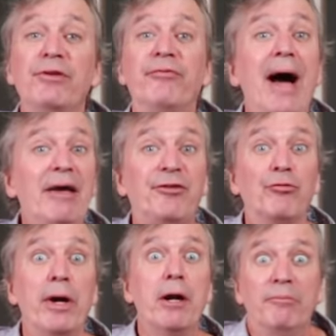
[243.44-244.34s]
it's fast, your
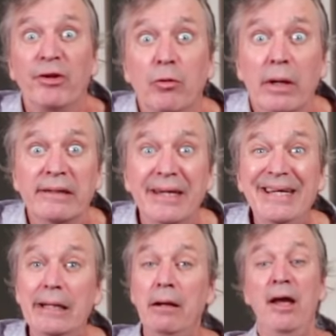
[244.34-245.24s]
right arm's going to want to dig
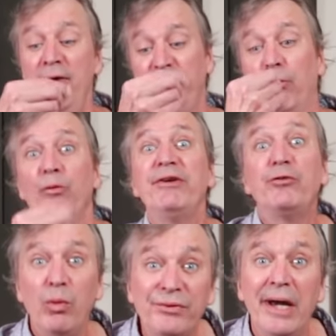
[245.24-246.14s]
in. The
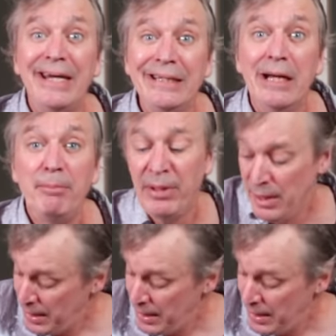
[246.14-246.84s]
wrist will tighten up.